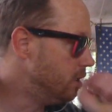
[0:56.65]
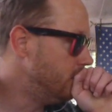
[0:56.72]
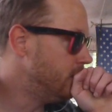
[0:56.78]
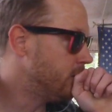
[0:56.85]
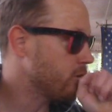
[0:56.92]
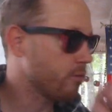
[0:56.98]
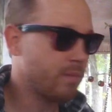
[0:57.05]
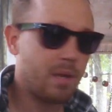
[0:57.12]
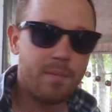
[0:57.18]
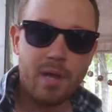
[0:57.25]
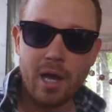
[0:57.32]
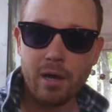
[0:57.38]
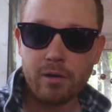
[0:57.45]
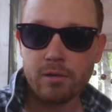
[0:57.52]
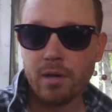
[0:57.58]
Or
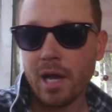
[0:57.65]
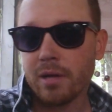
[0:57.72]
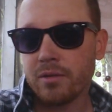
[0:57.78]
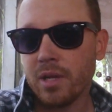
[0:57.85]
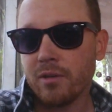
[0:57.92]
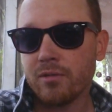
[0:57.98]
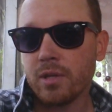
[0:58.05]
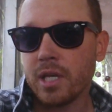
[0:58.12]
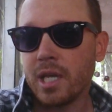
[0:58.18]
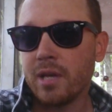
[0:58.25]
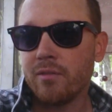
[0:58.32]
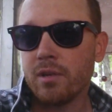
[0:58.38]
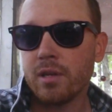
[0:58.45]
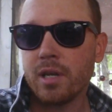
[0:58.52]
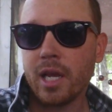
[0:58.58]
maybe I'll definitely
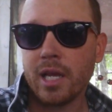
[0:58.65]
give it,